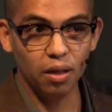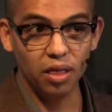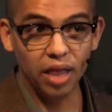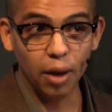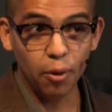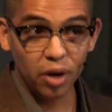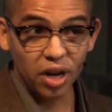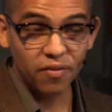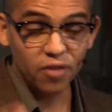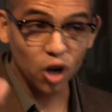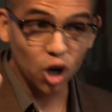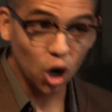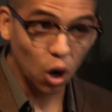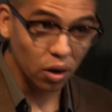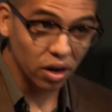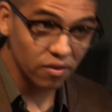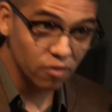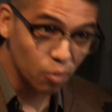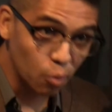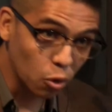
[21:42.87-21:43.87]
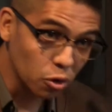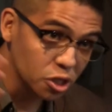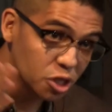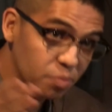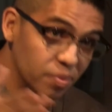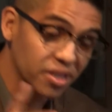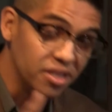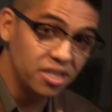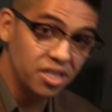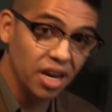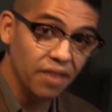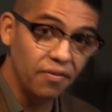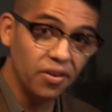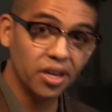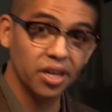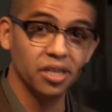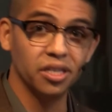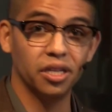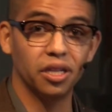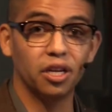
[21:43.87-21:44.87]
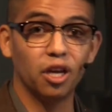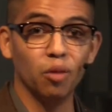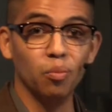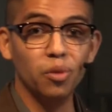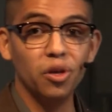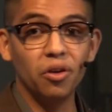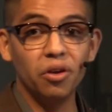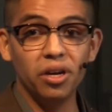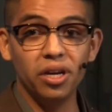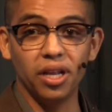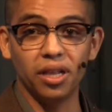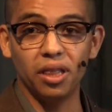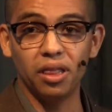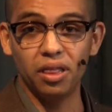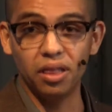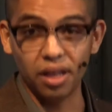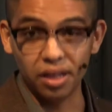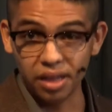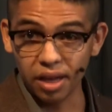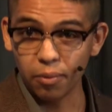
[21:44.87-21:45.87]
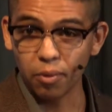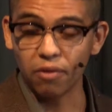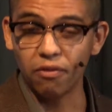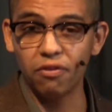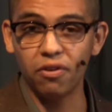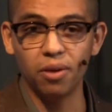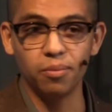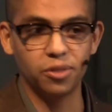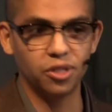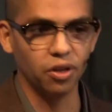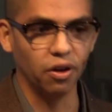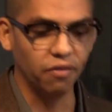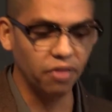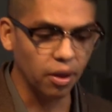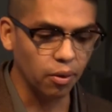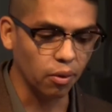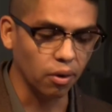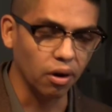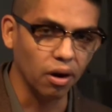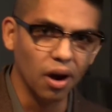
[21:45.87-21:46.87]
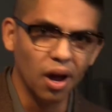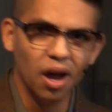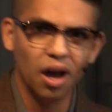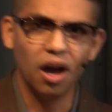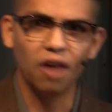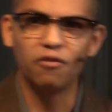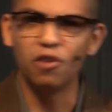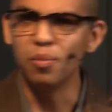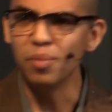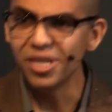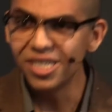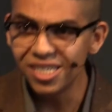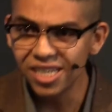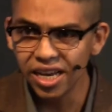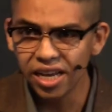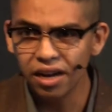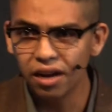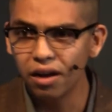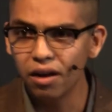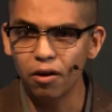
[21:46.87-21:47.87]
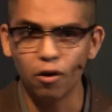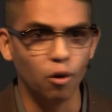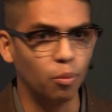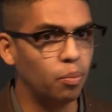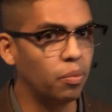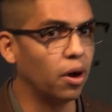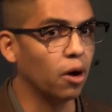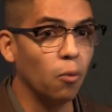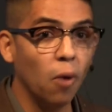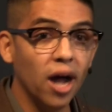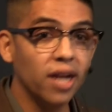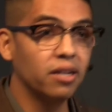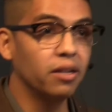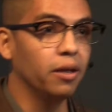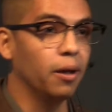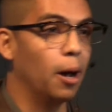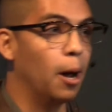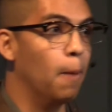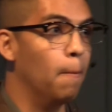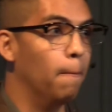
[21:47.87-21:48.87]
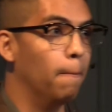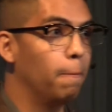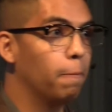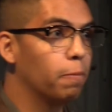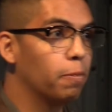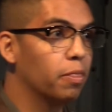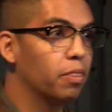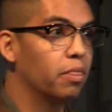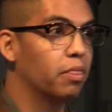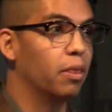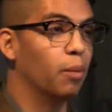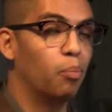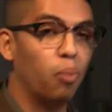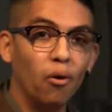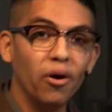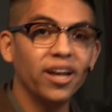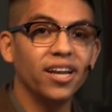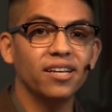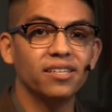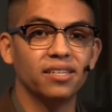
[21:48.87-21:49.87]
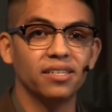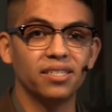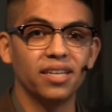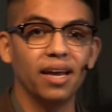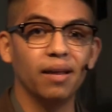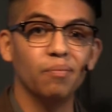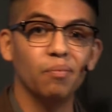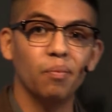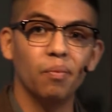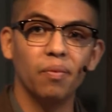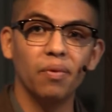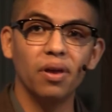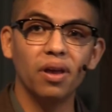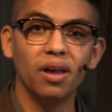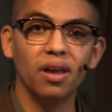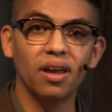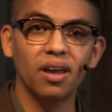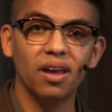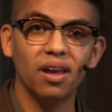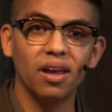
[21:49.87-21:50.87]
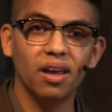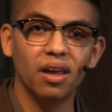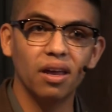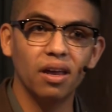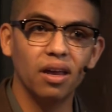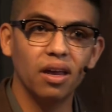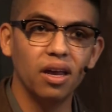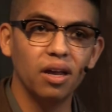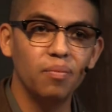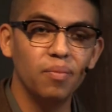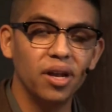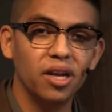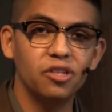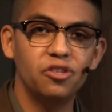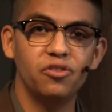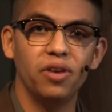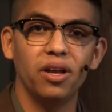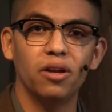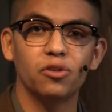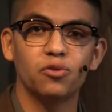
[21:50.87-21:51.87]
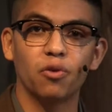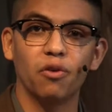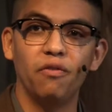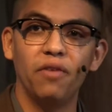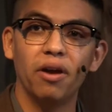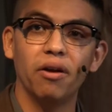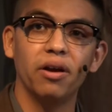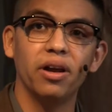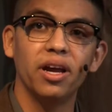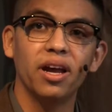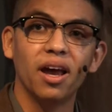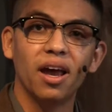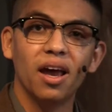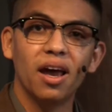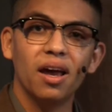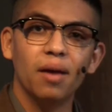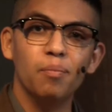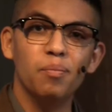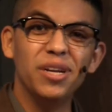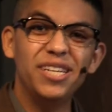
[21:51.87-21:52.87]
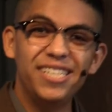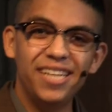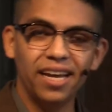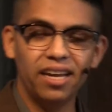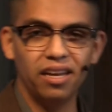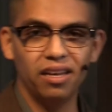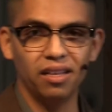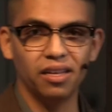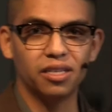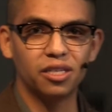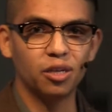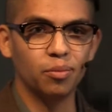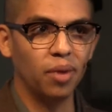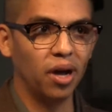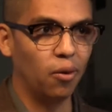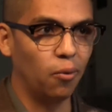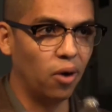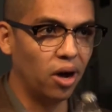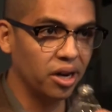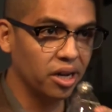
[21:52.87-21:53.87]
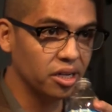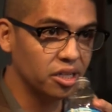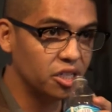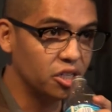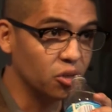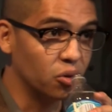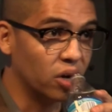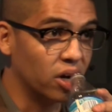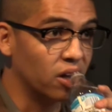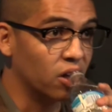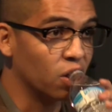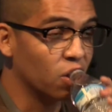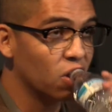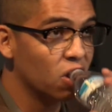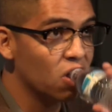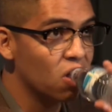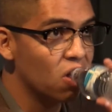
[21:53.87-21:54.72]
they would even go even more specific into the community that they were from. So if they were from Mesita or Paguate, the point is that administrators were very meticulous about wanting to